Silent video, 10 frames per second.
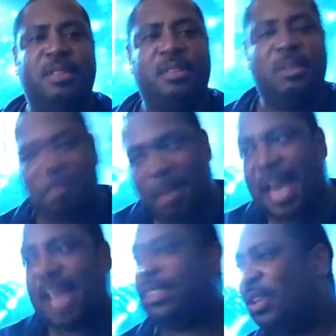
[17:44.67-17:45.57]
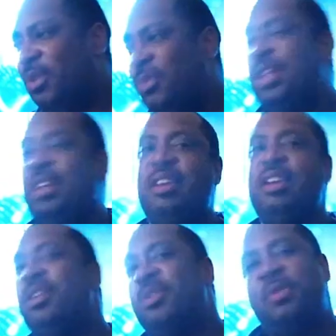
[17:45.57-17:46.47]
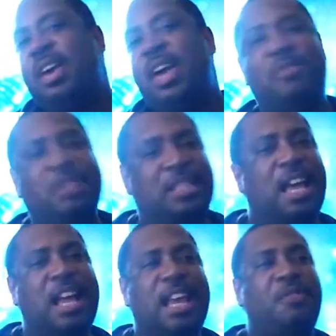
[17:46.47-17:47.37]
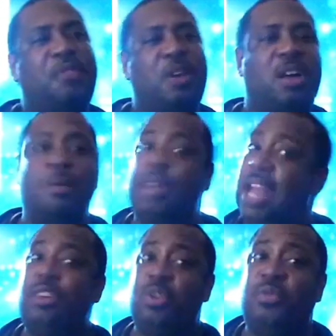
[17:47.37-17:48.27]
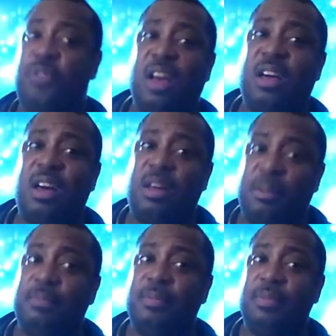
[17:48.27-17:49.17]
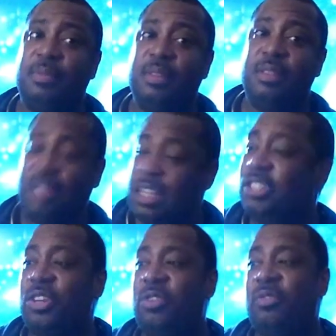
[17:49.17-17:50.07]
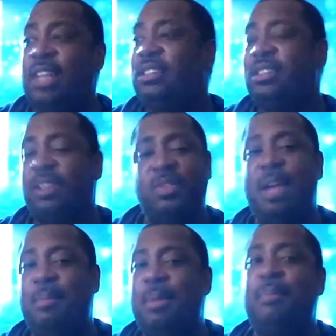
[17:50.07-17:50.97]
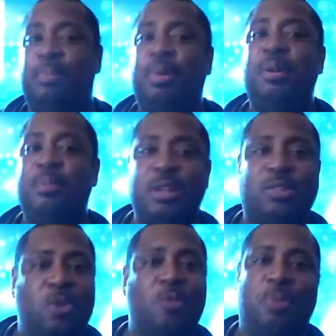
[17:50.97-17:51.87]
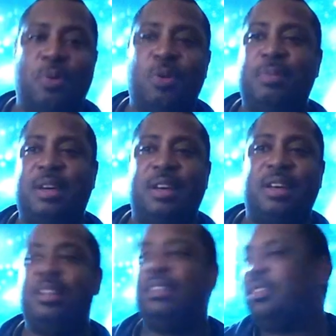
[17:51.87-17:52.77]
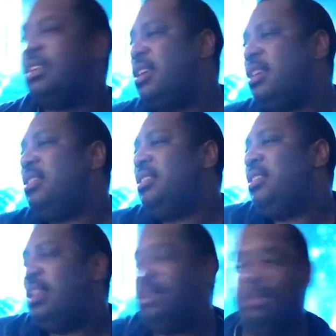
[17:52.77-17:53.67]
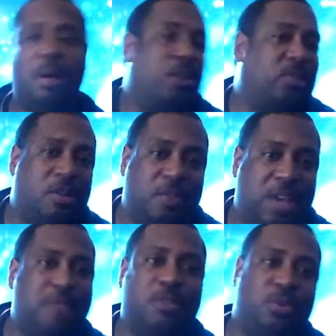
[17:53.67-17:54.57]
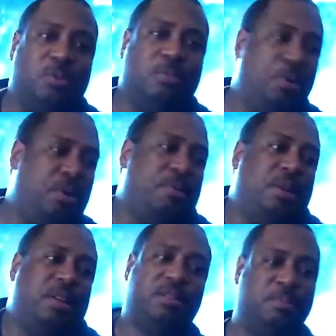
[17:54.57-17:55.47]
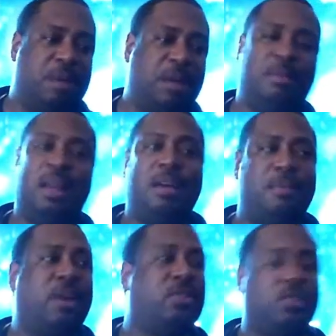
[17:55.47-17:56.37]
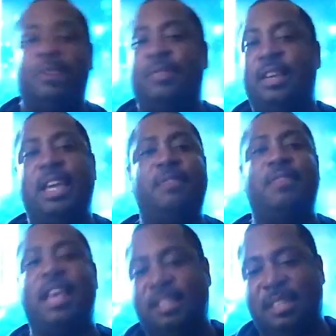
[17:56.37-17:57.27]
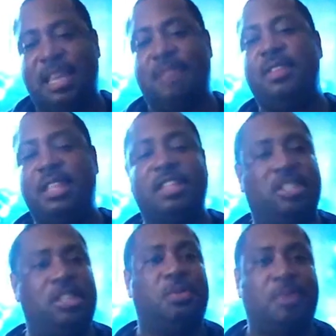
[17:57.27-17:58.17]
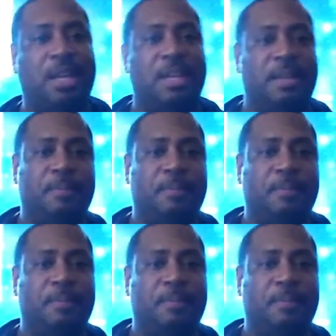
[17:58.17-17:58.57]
to buy Sony every time they fuck up. And they do fuck up. This generation, though, they've been pretty much on point because Microsoft gave it to them, pretty much. Bottom line, Microsoft has given this shit away.